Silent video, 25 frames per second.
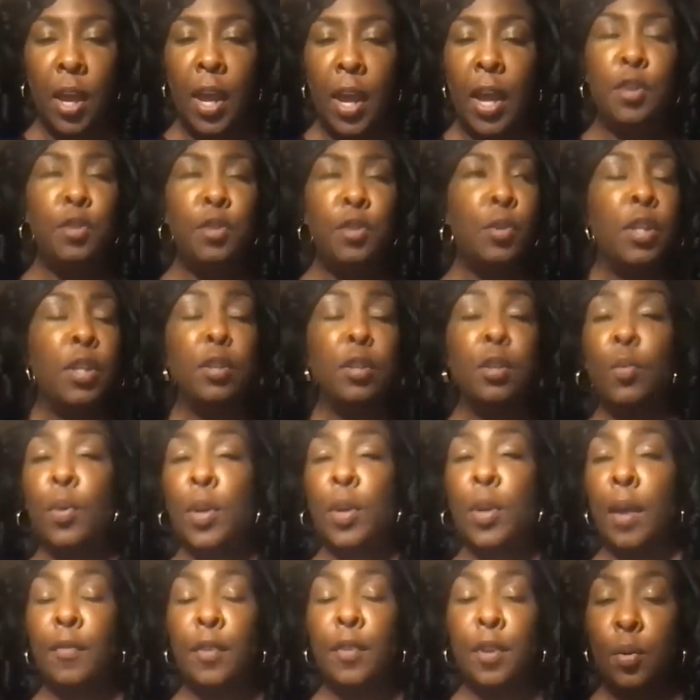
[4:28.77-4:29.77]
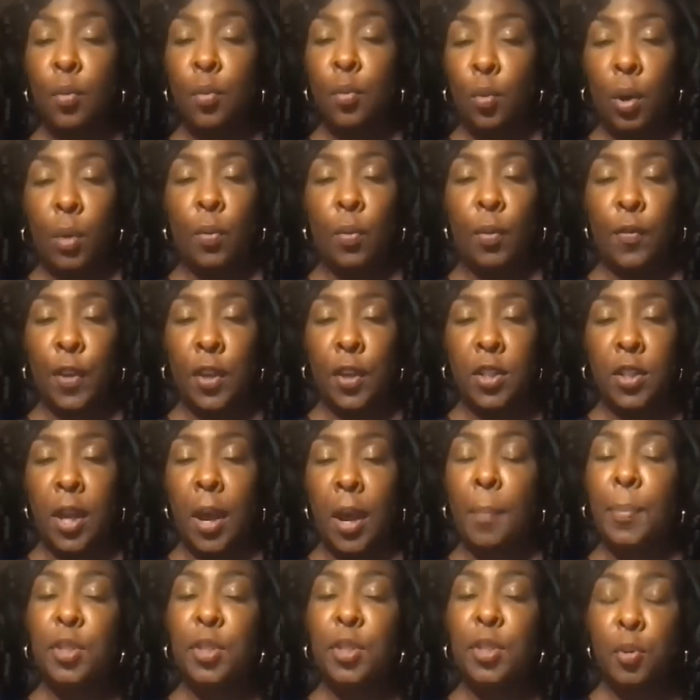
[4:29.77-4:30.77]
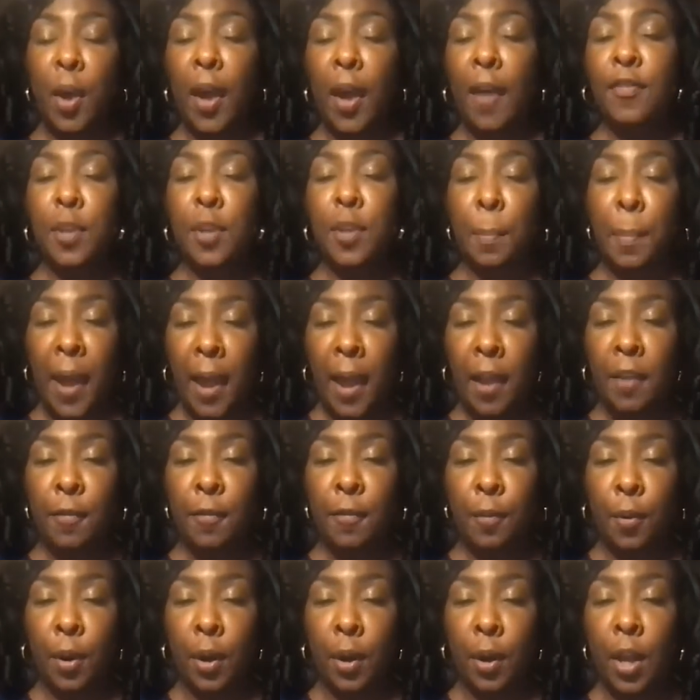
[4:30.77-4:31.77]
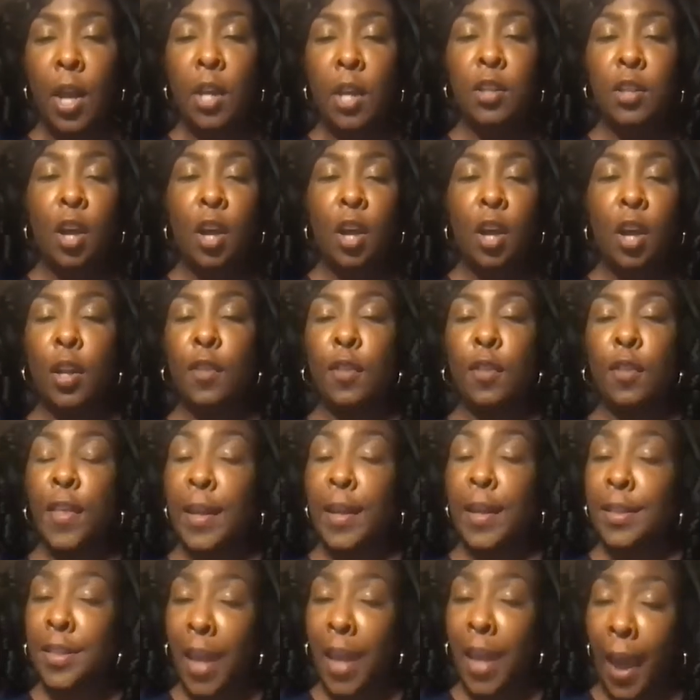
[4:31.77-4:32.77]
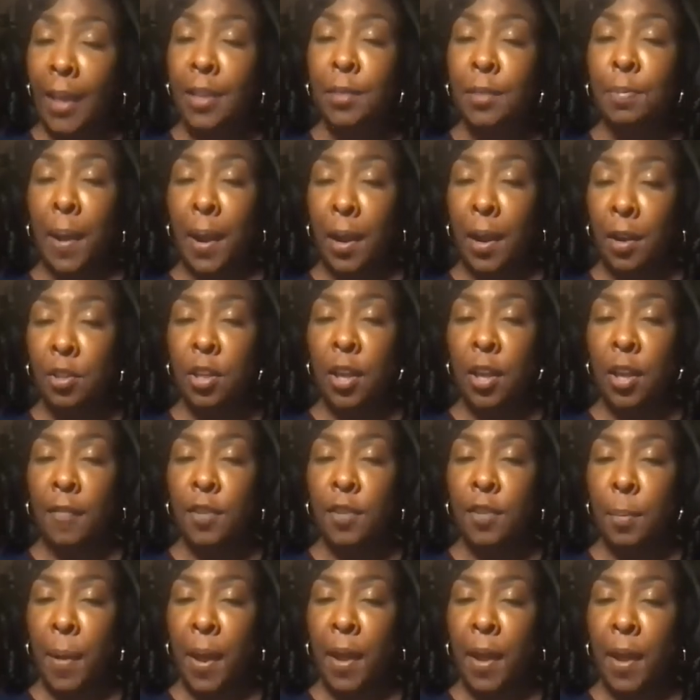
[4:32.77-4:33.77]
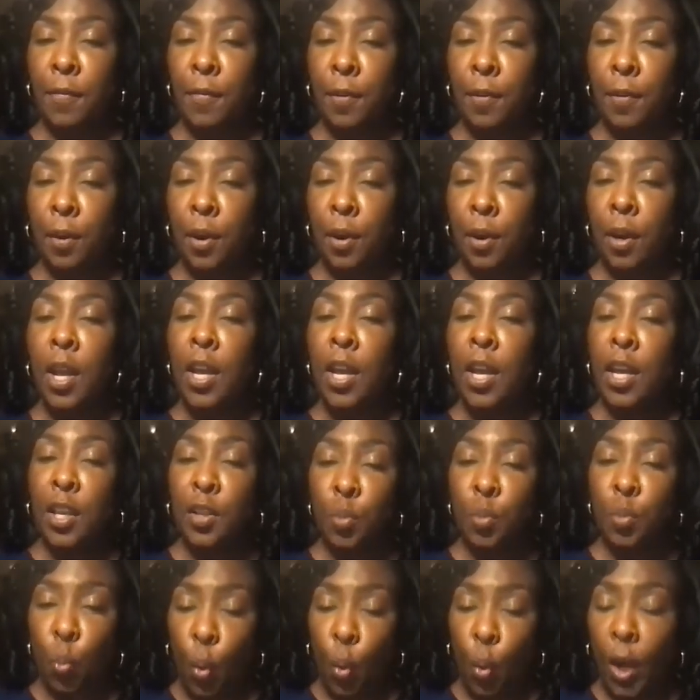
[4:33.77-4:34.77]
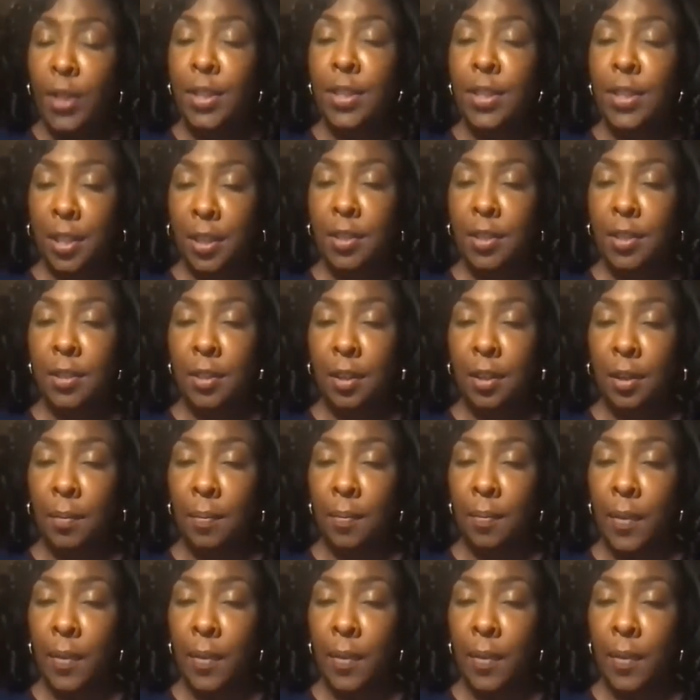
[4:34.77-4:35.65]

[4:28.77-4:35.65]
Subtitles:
And you can do whatever you want with your child, but you have to pay for it. The only thing taxpayers should have to pay for is one system.